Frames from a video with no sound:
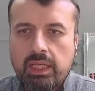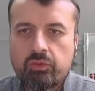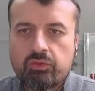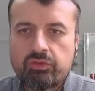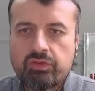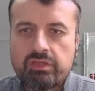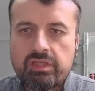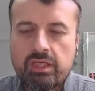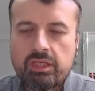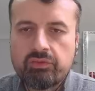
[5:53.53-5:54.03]
and
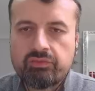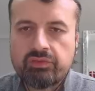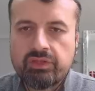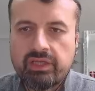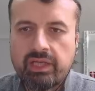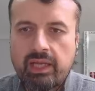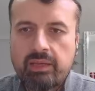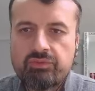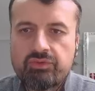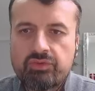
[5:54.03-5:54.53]
also turn off the
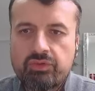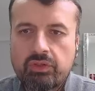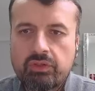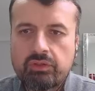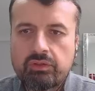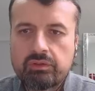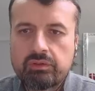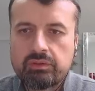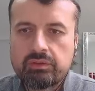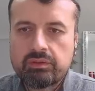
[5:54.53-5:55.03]
games
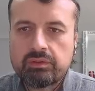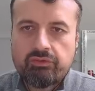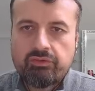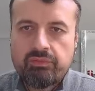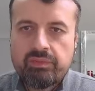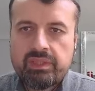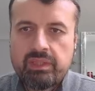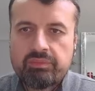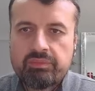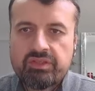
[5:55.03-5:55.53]
row. So
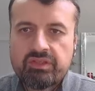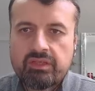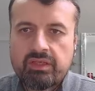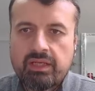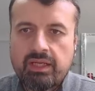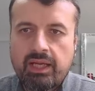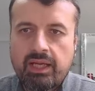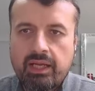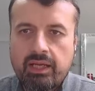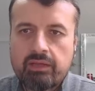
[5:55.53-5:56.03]
for me, I'm just
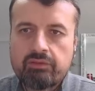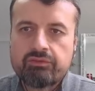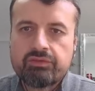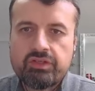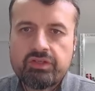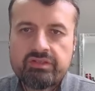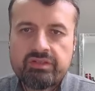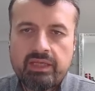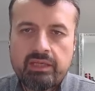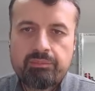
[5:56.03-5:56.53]
gonna have
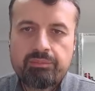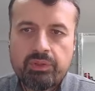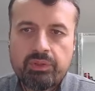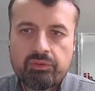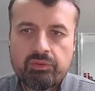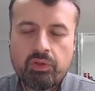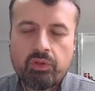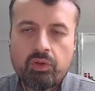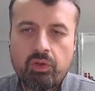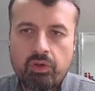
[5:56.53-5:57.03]
just the
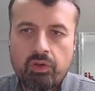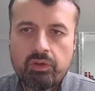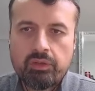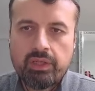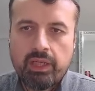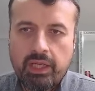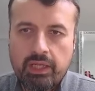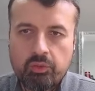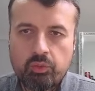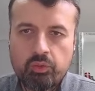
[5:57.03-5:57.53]
input row
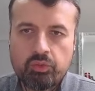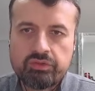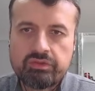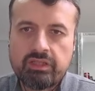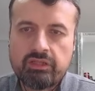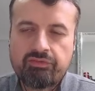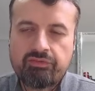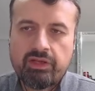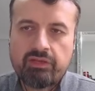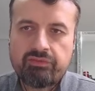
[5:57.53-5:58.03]
on and
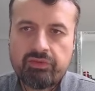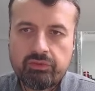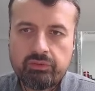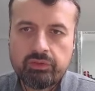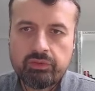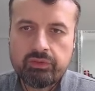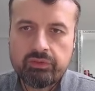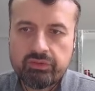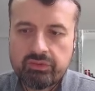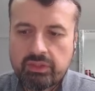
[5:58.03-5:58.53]
also the favorite
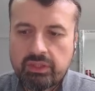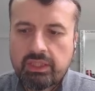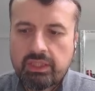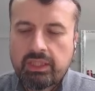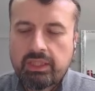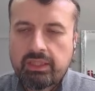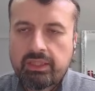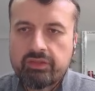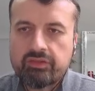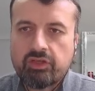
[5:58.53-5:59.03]
rows.
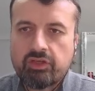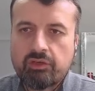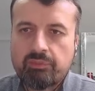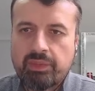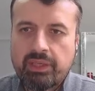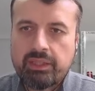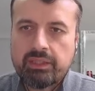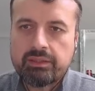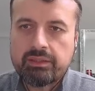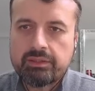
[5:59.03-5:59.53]
Let's go
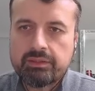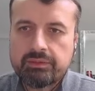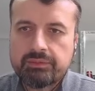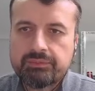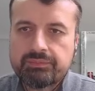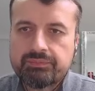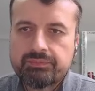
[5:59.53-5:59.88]
back.